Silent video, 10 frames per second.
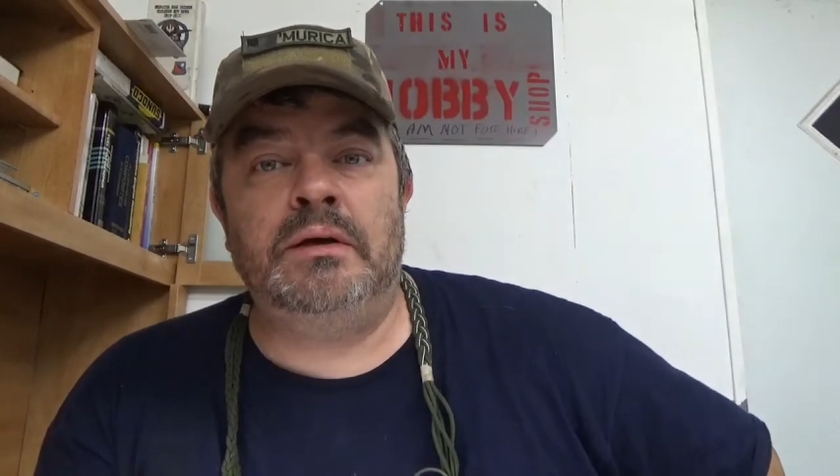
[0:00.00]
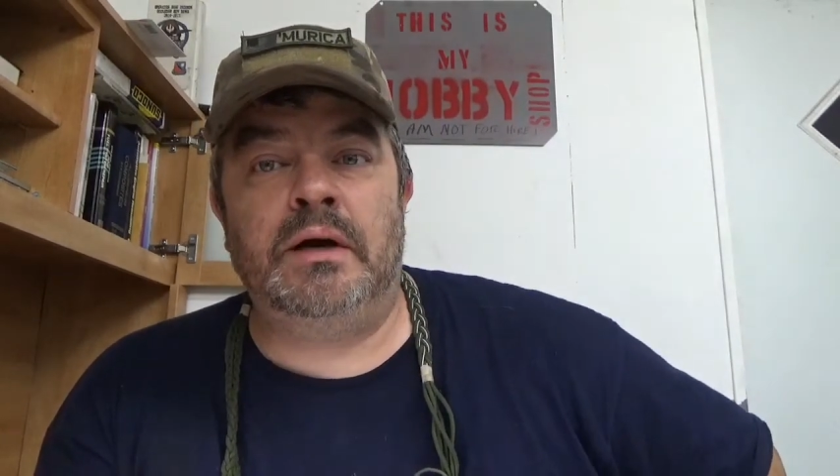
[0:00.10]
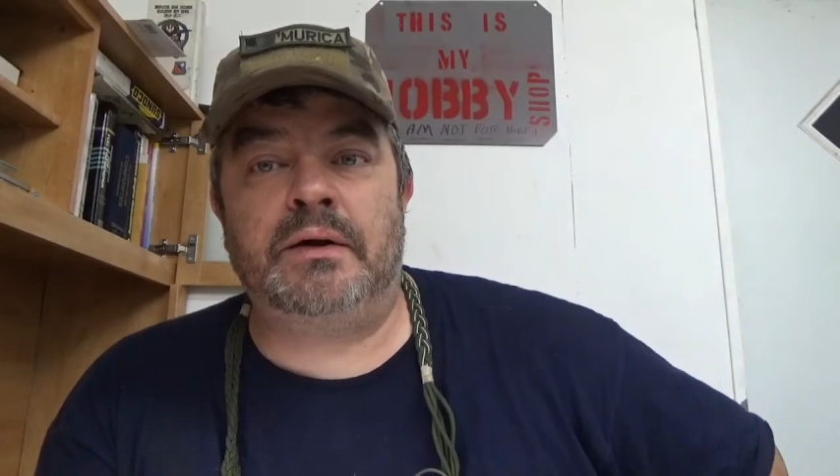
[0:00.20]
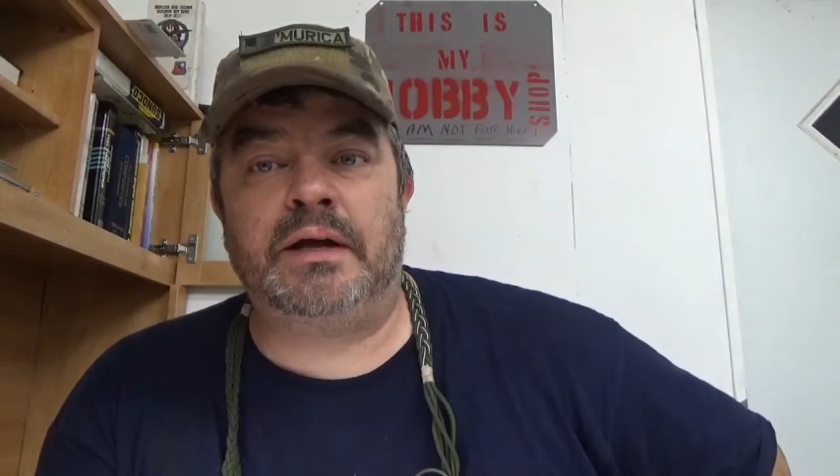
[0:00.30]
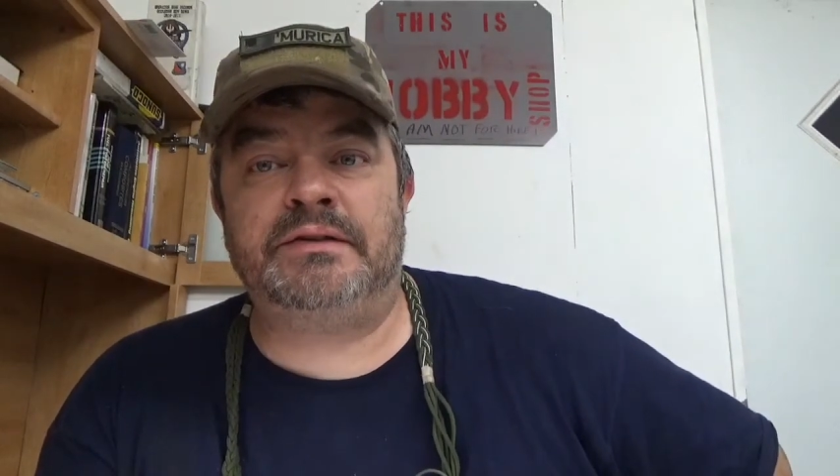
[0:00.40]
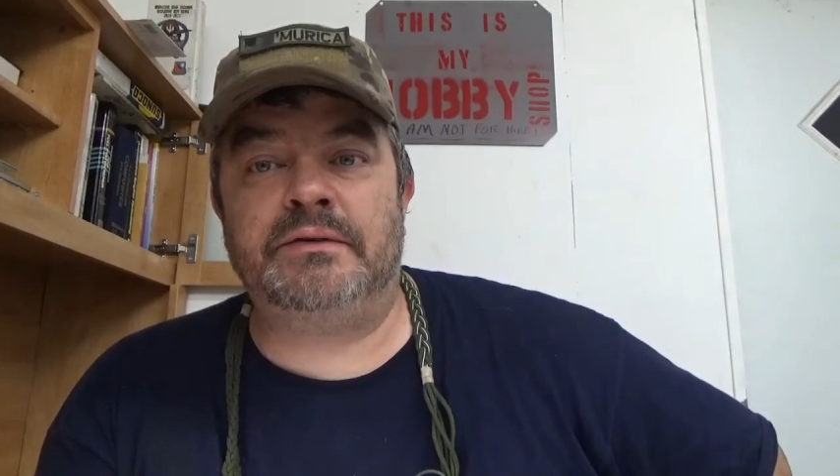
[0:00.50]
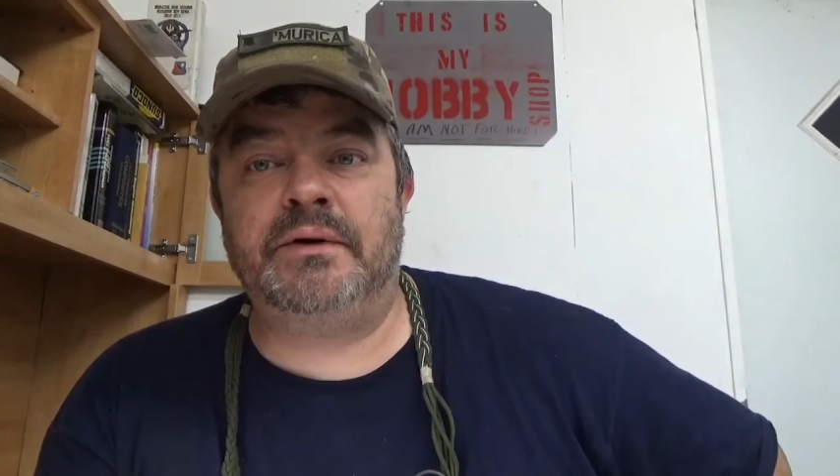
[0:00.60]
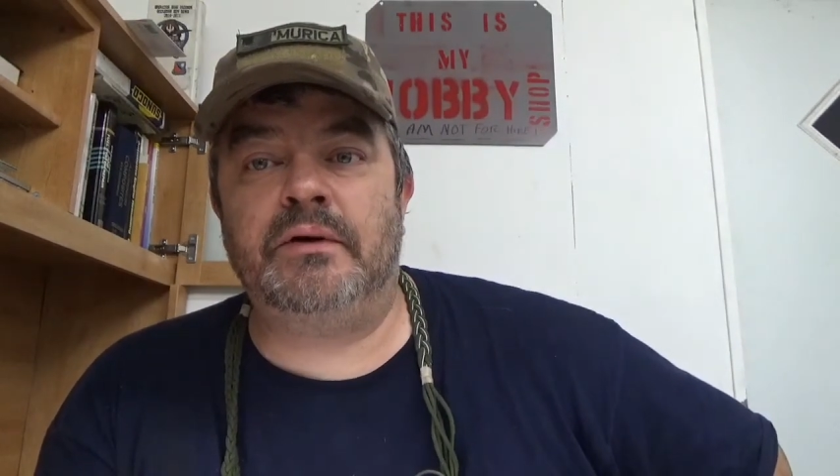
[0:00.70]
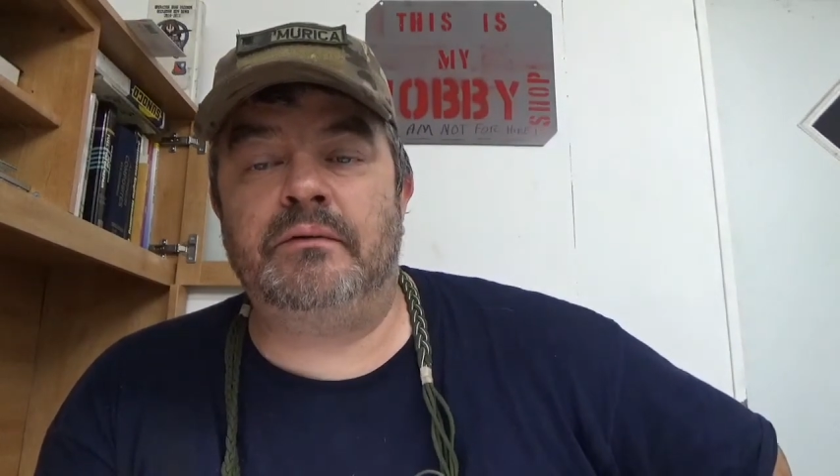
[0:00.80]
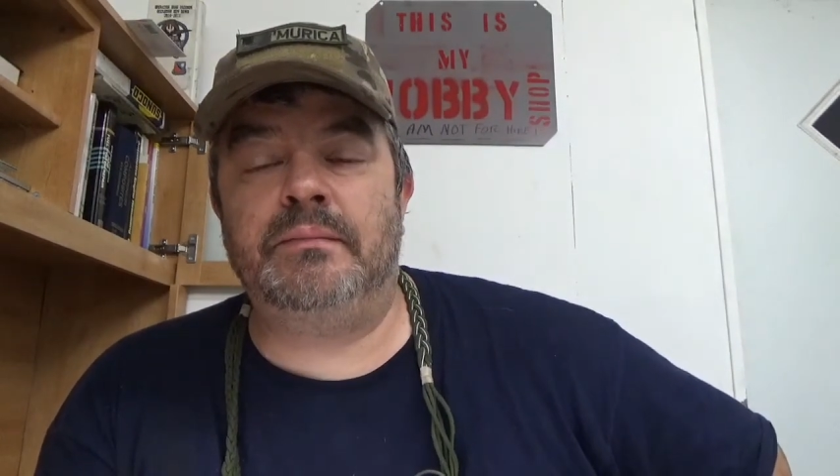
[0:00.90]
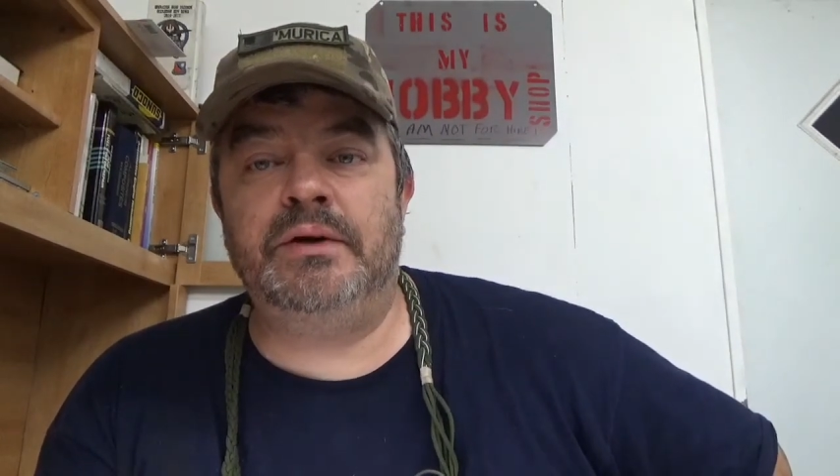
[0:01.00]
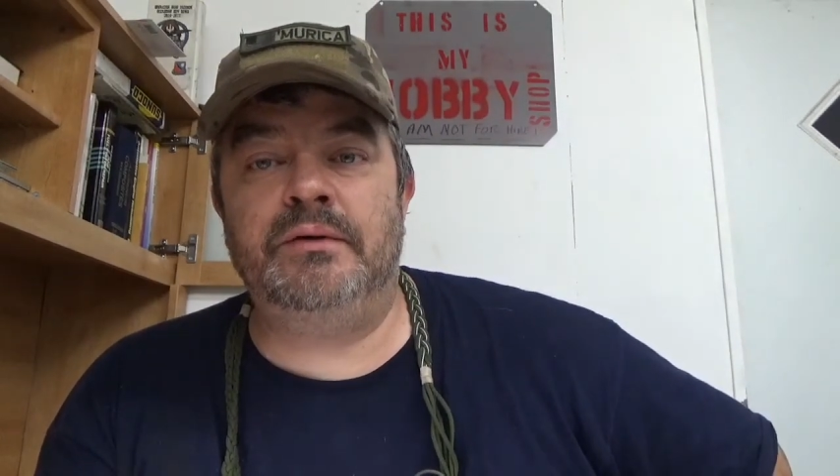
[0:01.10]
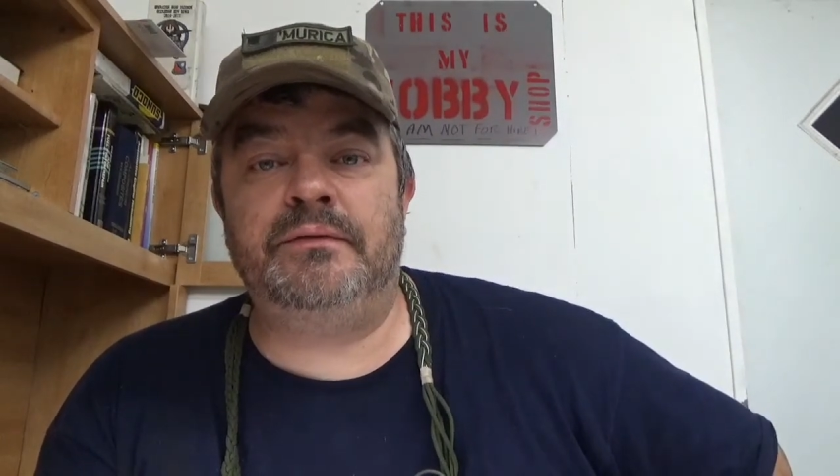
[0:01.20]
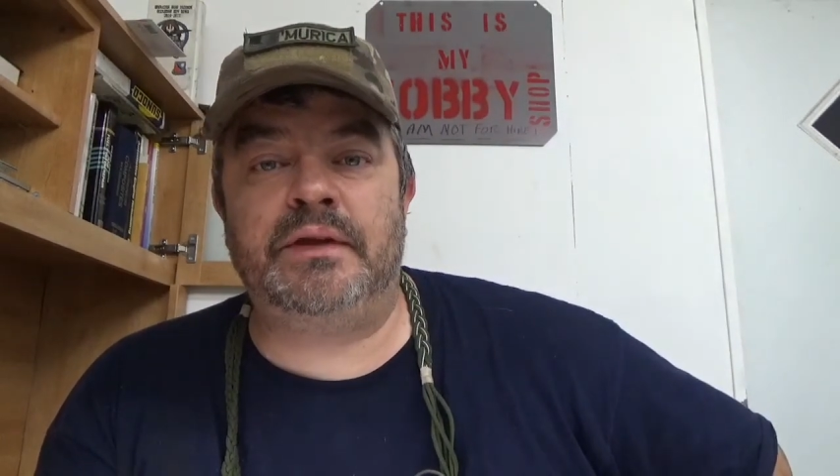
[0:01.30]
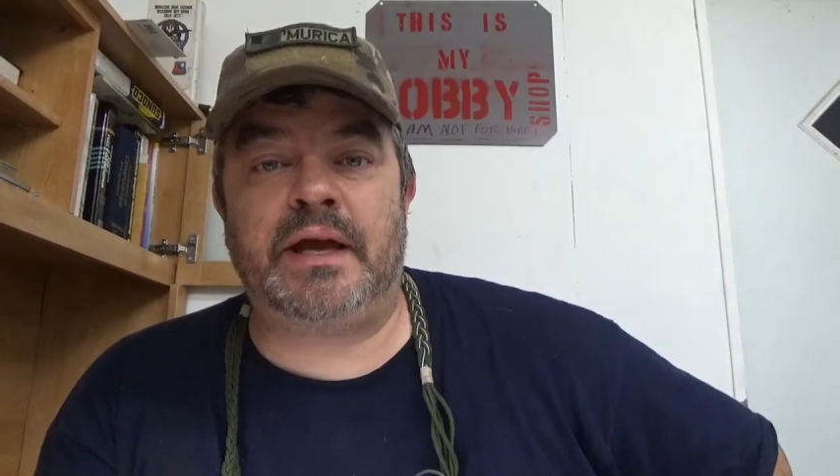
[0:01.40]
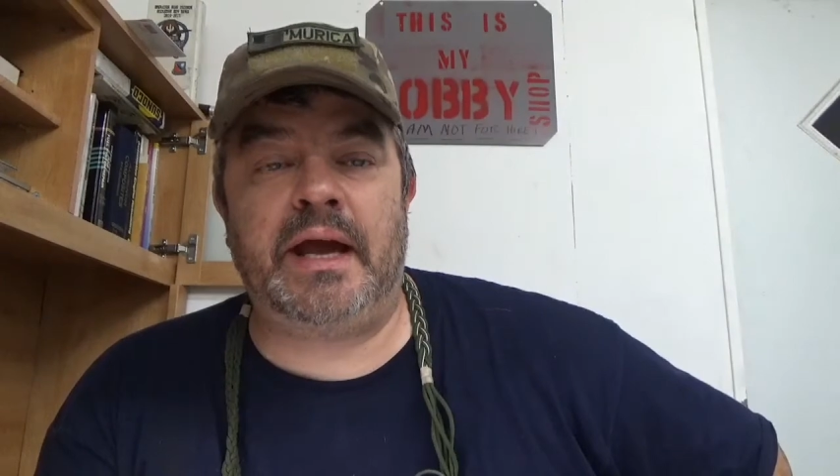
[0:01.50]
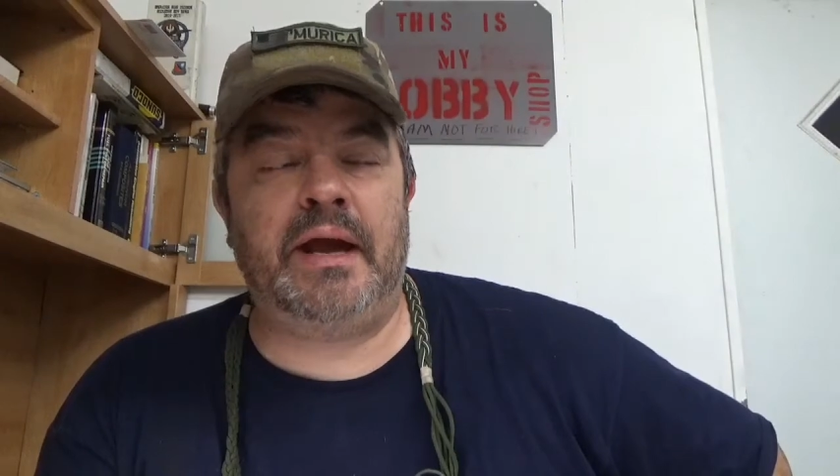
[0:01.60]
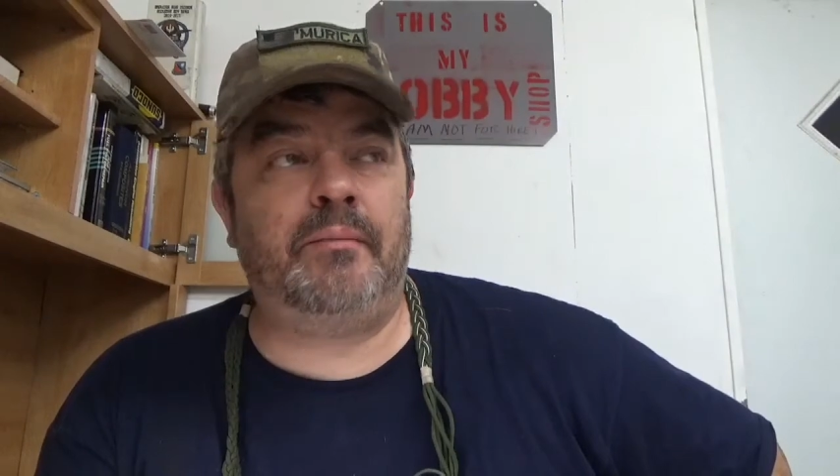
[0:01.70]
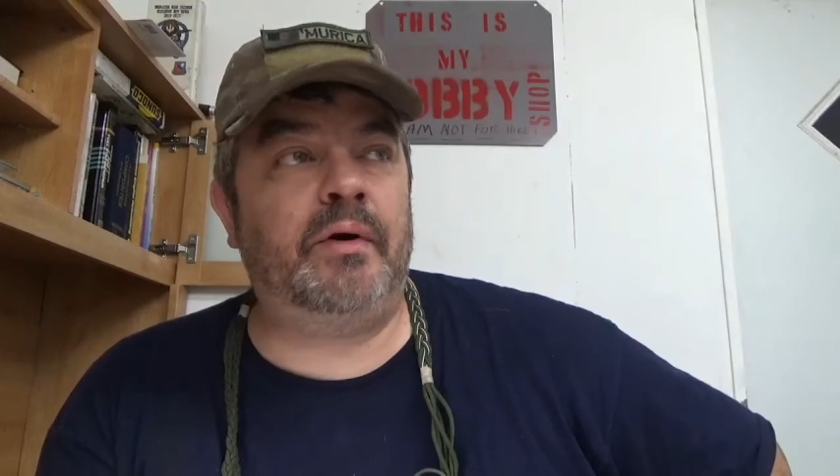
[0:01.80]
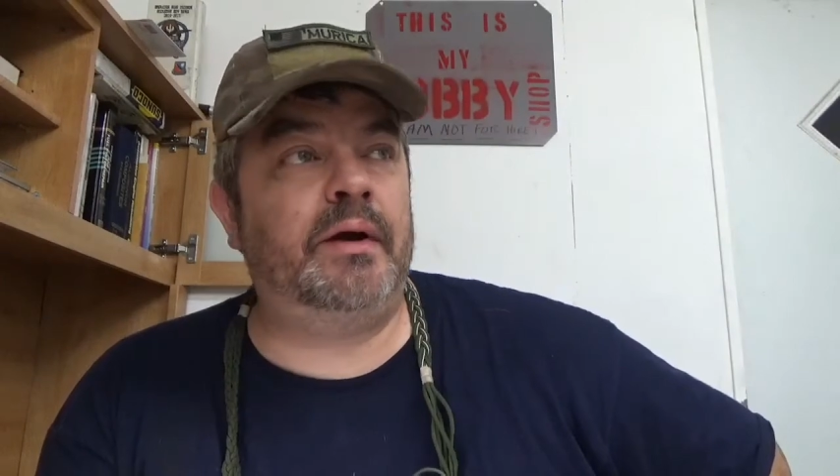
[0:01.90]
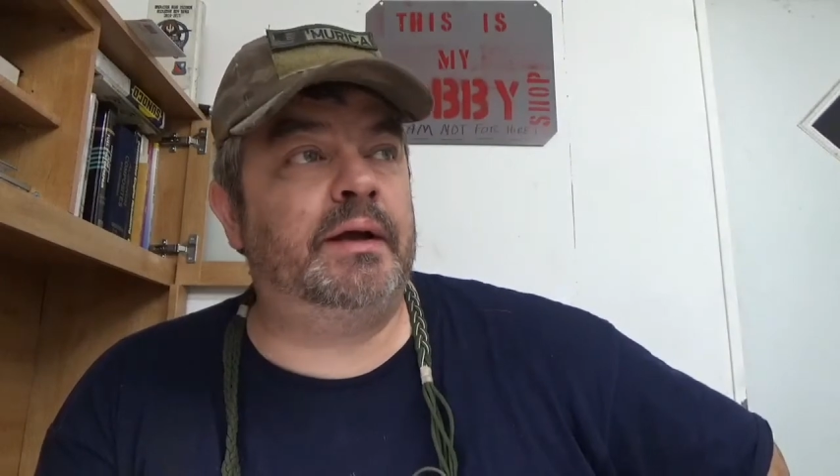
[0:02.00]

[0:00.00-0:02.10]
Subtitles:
okay, so we're going to move the camera